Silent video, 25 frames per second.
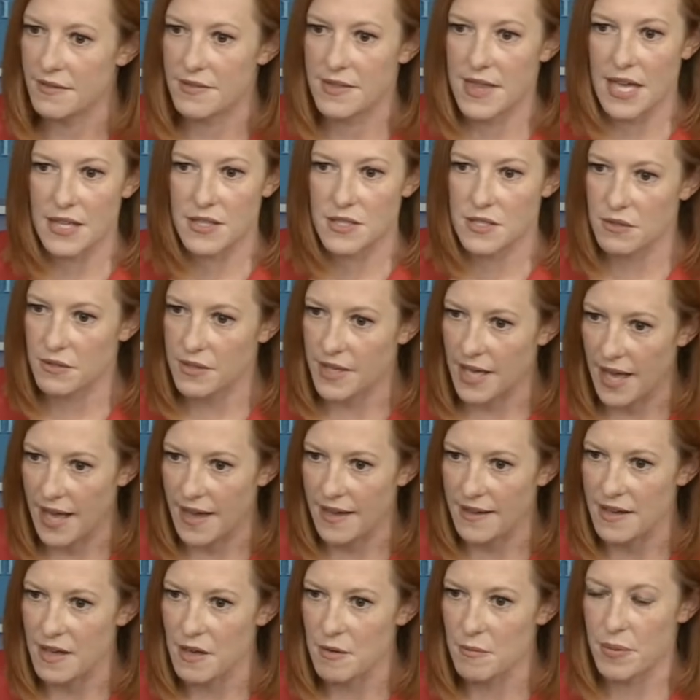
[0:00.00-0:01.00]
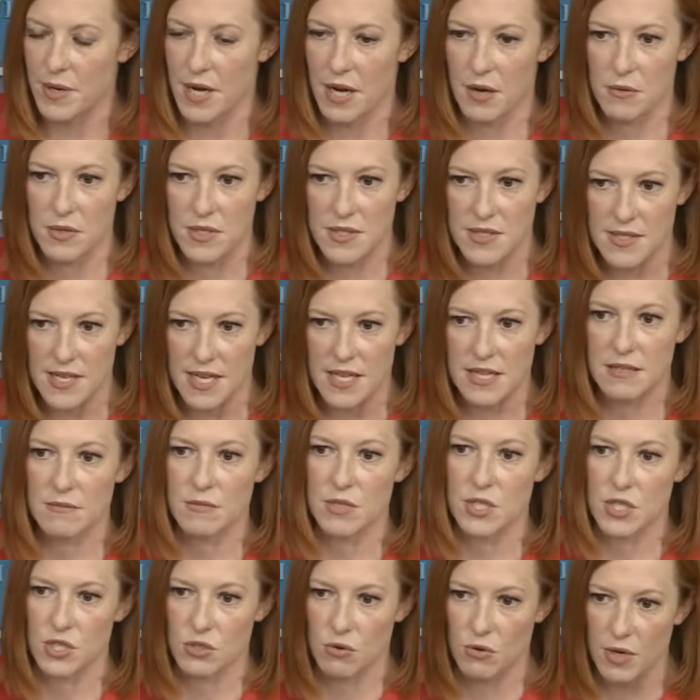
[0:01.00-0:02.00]
That's okay. But I would say the
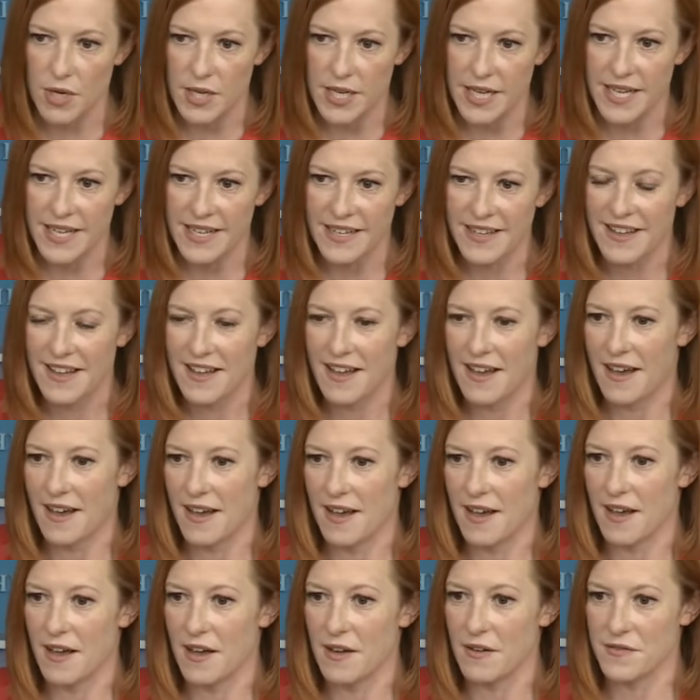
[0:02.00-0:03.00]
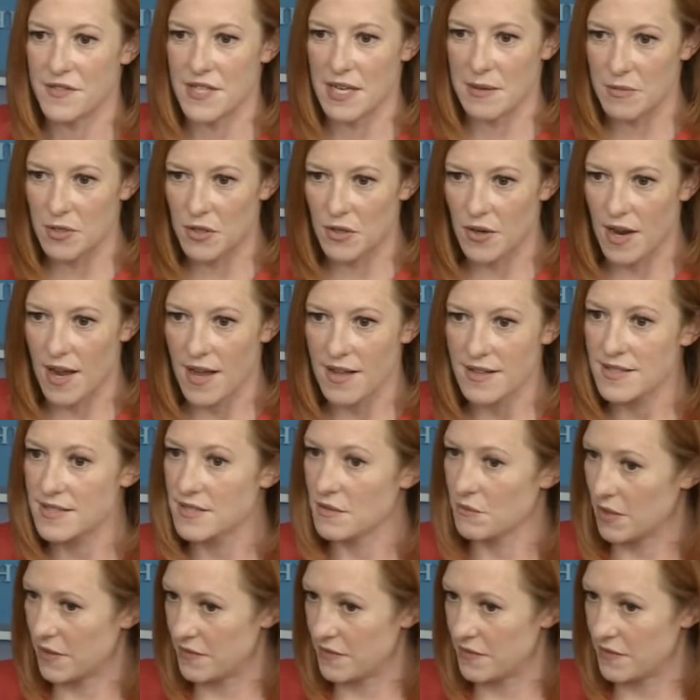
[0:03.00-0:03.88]
majority of Democrats,